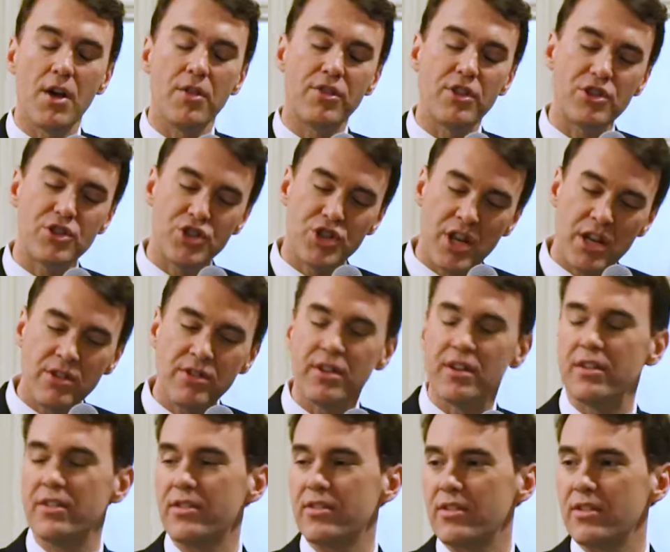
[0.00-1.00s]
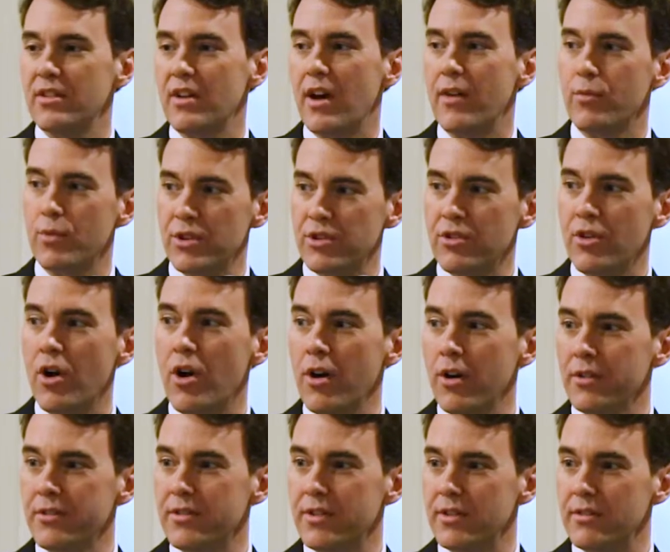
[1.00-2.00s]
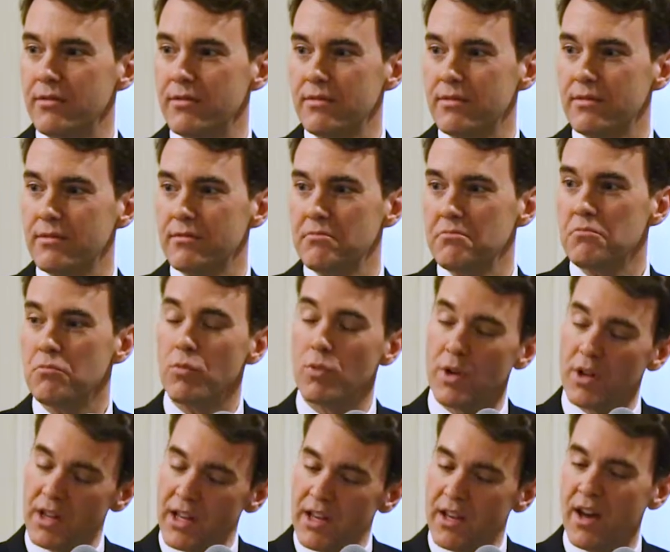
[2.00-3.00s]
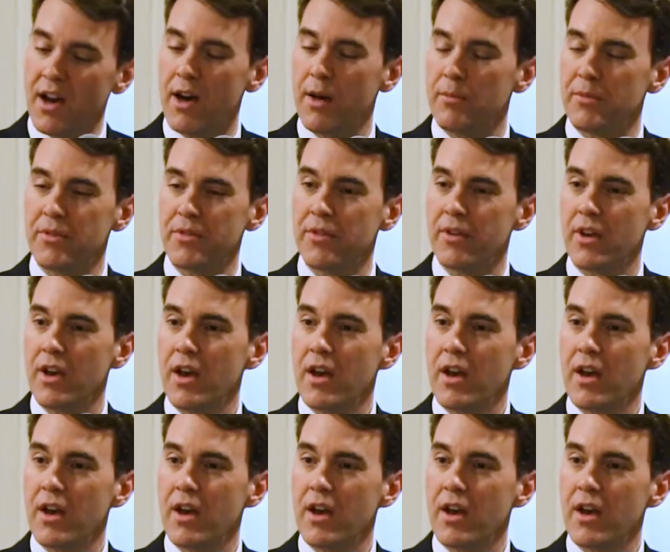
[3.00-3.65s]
The genius of Ritz-Carlton really comes